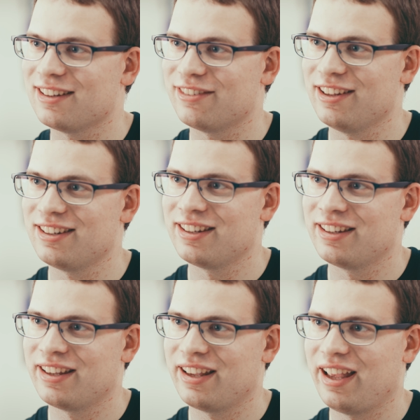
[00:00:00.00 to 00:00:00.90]
it fit,
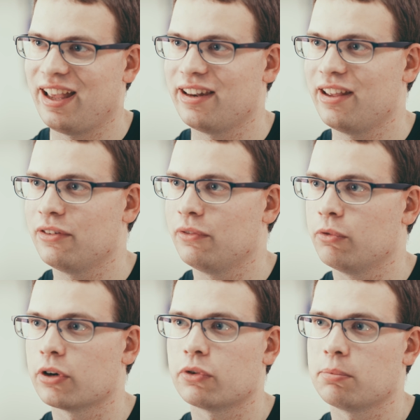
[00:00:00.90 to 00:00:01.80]
and then
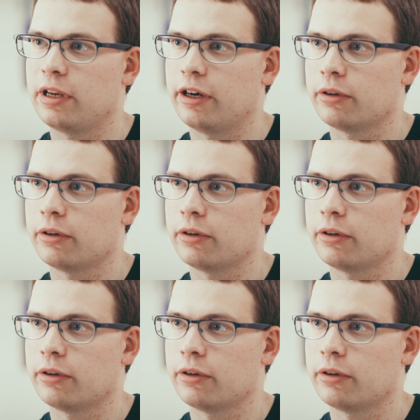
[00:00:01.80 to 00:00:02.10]
work from there.